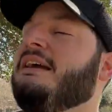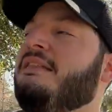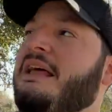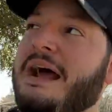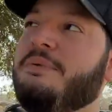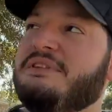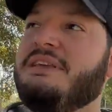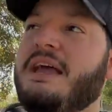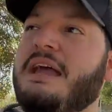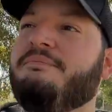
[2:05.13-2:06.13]
that I would
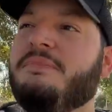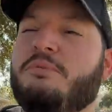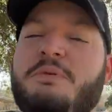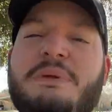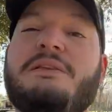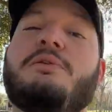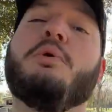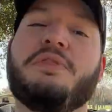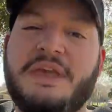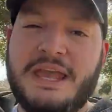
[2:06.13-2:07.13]
say would be
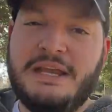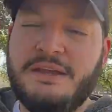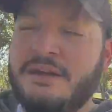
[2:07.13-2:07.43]
North Katy.